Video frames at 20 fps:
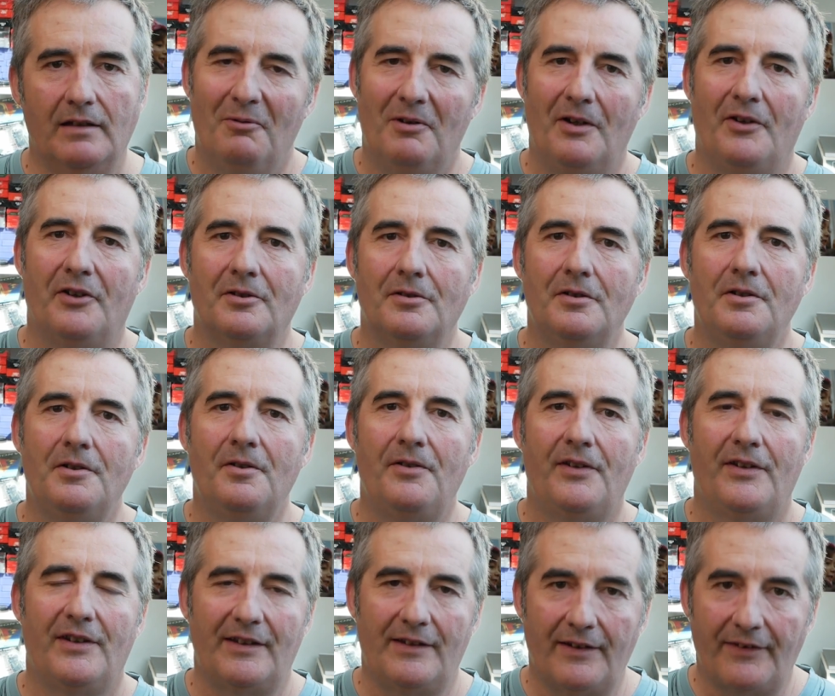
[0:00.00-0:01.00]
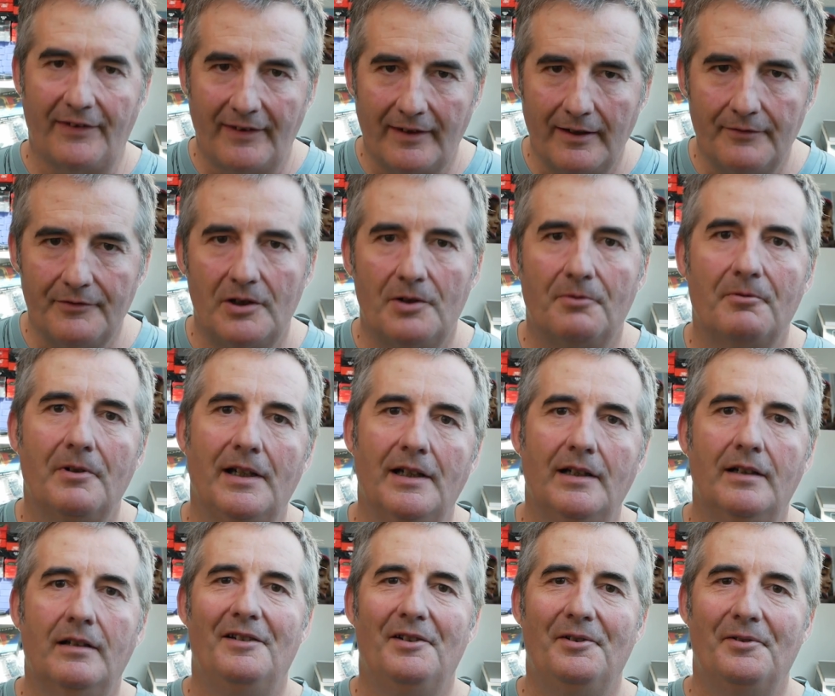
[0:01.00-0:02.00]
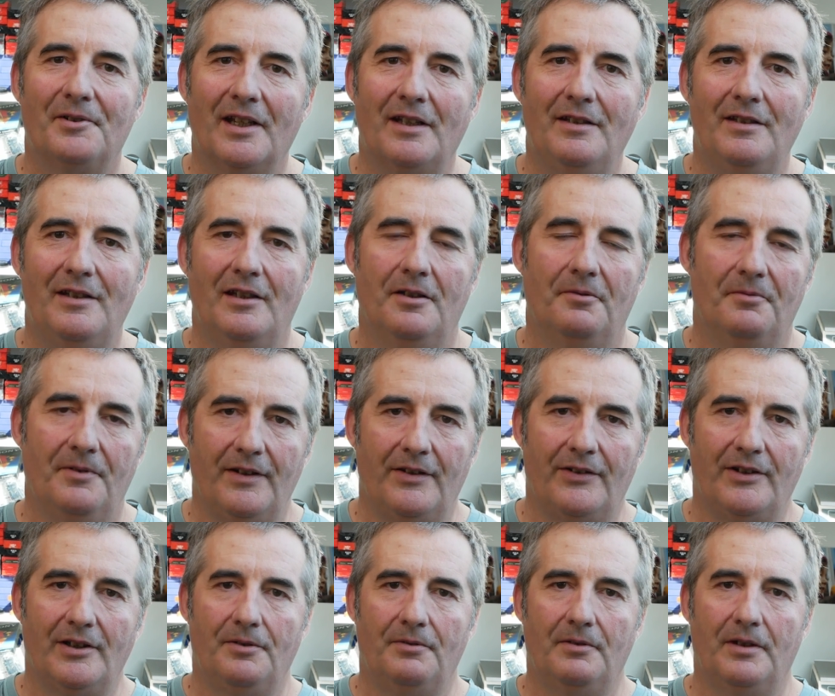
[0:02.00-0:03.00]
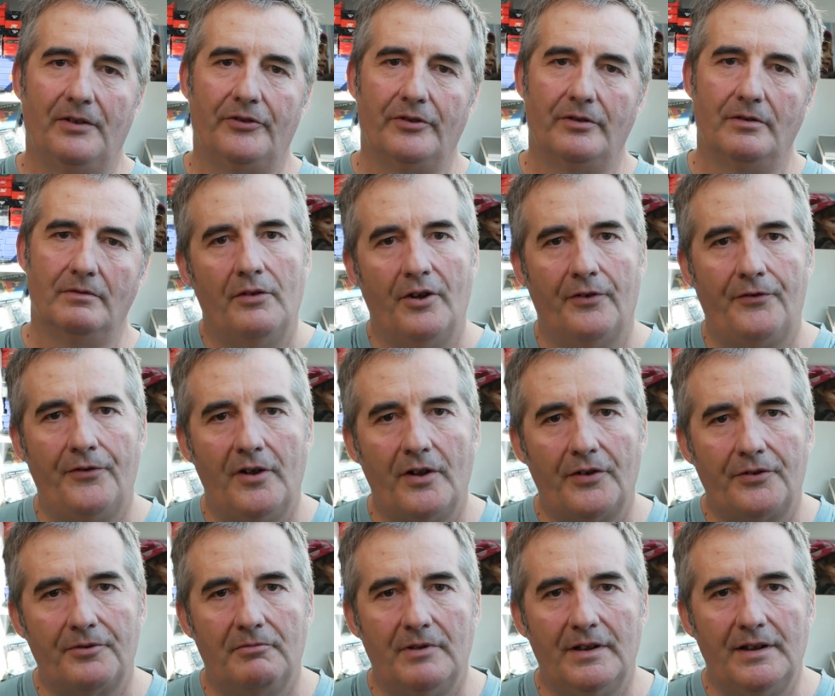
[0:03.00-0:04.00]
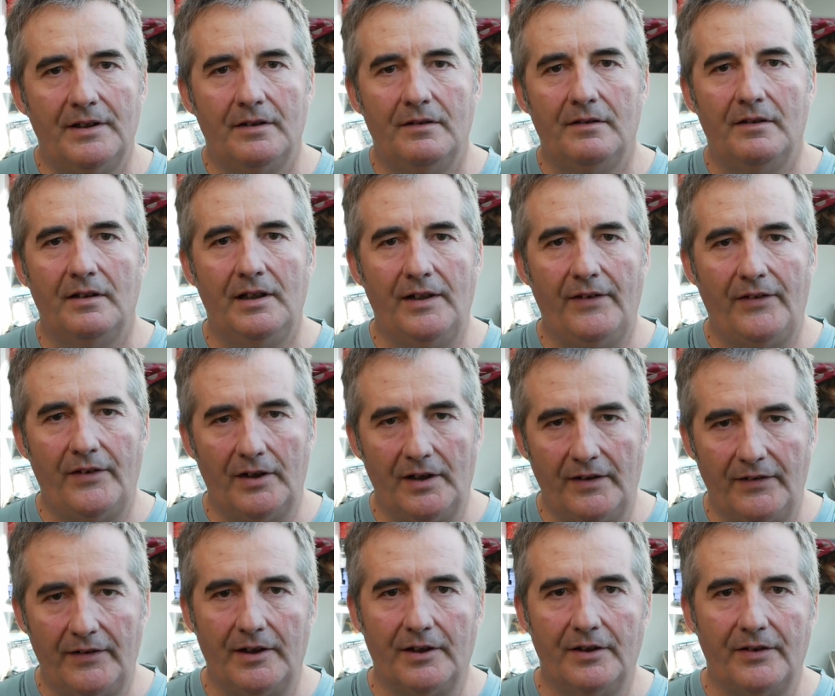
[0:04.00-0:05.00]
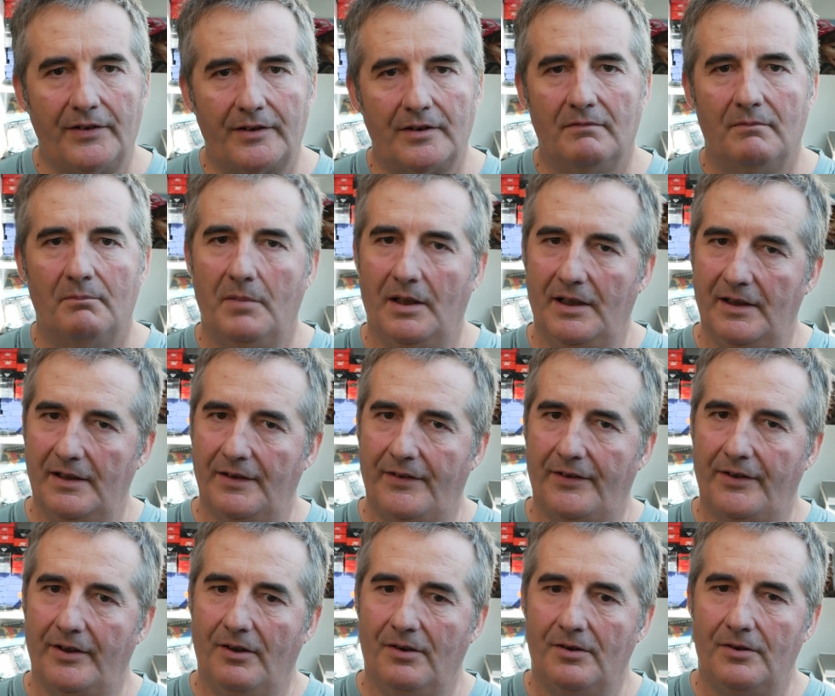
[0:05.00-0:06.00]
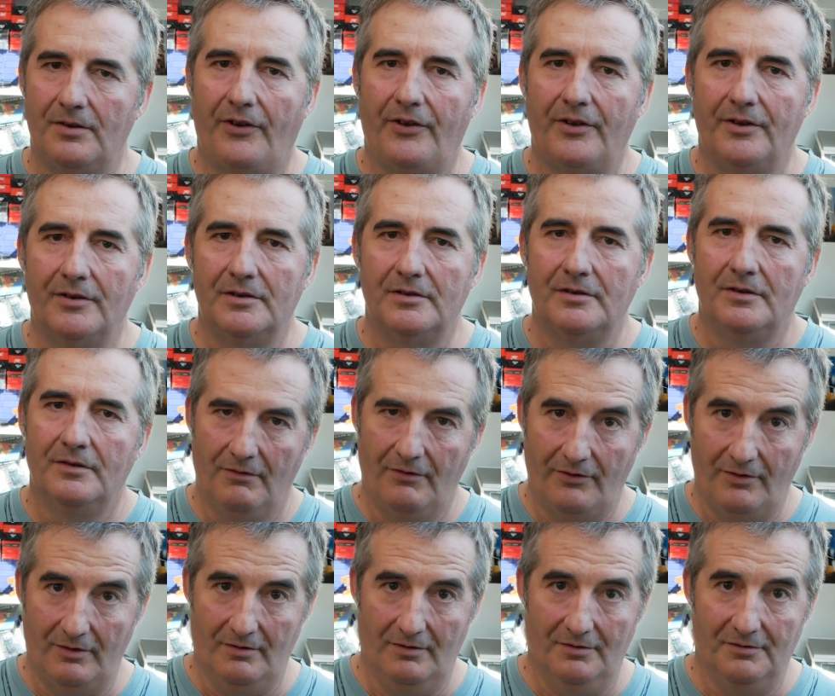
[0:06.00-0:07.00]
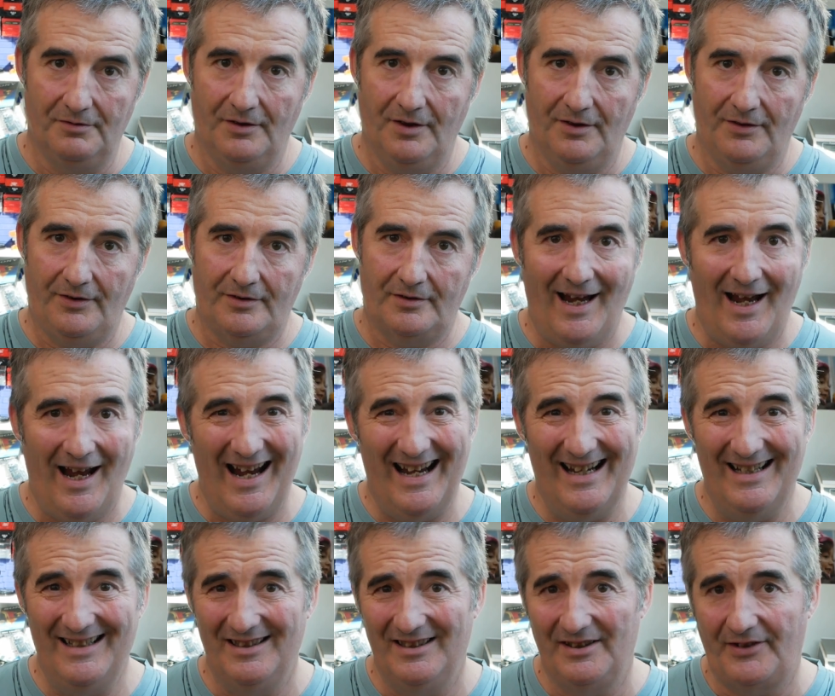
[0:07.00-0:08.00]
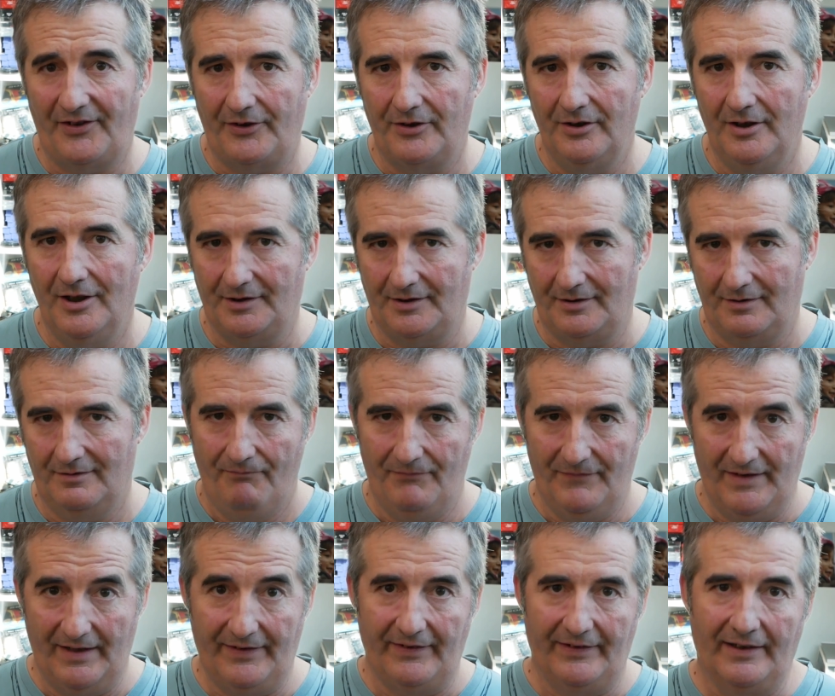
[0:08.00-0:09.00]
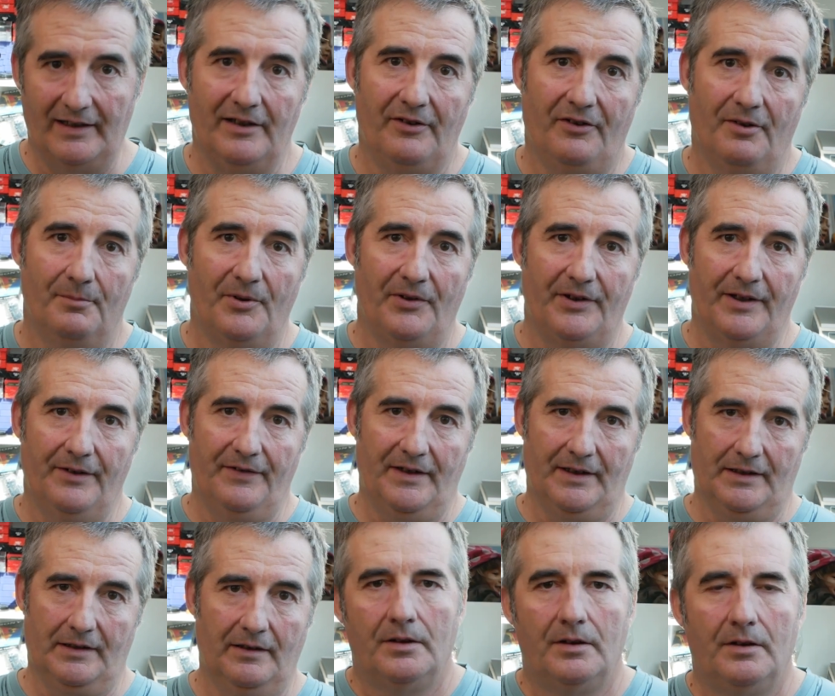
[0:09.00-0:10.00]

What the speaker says: Well, the good news is that there's several ways you can deal with this situation. The first one is the easiest, but it's also the longest, and it's not necessarily the most effective.